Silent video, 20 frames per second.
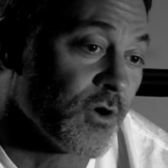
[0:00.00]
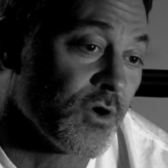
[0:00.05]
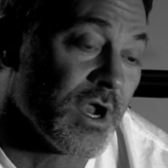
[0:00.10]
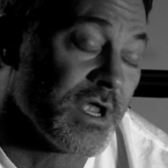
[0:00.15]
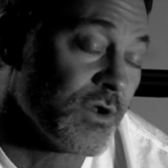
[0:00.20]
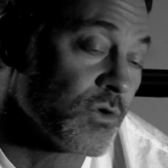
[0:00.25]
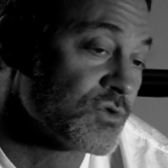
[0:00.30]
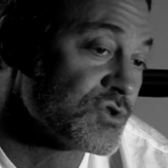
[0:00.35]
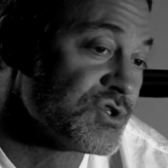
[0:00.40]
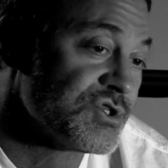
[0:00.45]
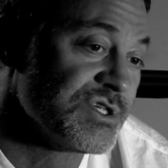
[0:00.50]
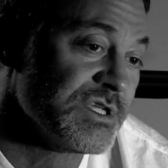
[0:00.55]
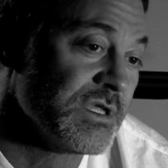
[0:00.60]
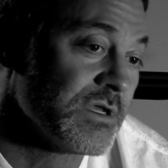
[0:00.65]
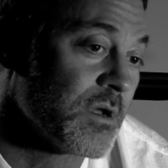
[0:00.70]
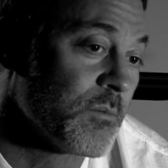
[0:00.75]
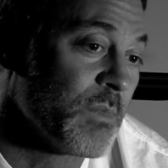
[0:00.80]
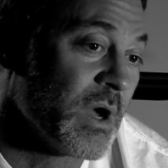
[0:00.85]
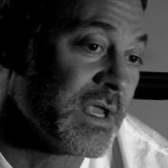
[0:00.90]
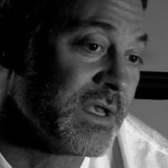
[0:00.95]
I don't cheat
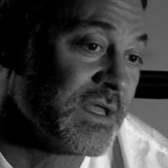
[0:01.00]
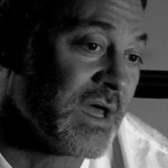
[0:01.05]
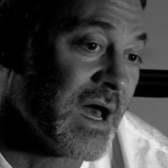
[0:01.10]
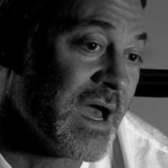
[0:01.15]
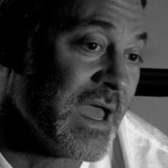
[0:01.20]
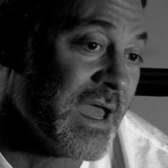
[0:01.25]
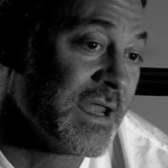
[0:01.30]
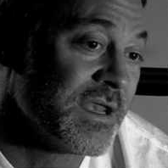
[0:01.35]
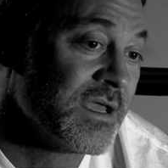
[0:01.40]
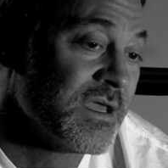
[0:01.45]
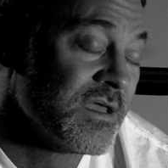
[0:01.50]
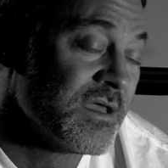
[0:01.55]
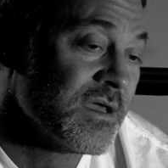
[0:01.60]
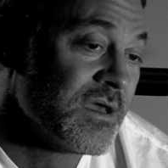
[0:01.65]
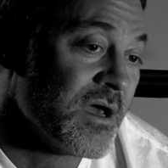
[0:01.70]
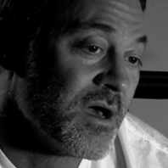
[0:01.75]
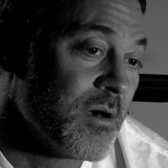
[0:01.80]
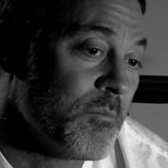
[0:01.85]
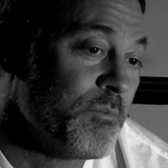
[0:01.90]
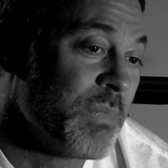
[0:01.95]
on my diet,
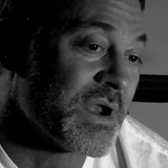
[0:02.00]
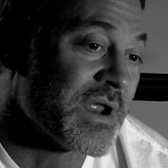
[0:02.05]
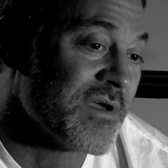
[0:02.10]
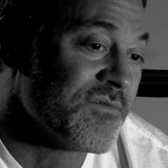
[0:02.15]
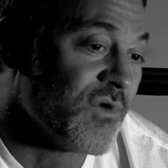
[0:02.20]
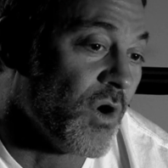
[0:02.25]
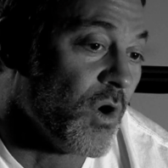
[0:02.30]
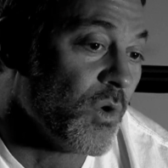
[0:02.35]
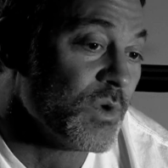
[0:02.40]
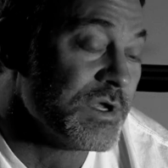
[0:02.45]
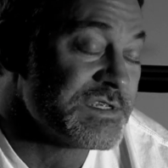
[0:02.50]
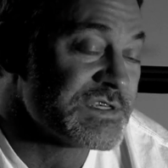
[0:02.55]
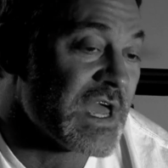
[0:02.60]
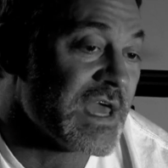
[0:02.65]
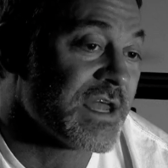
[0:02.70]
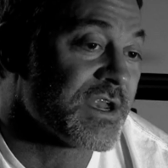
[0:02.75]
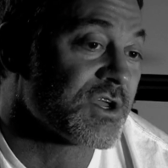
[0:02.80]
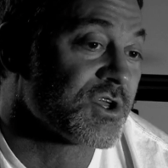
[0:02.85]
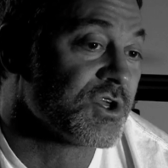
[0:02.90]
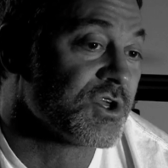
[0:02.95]
but I've always had a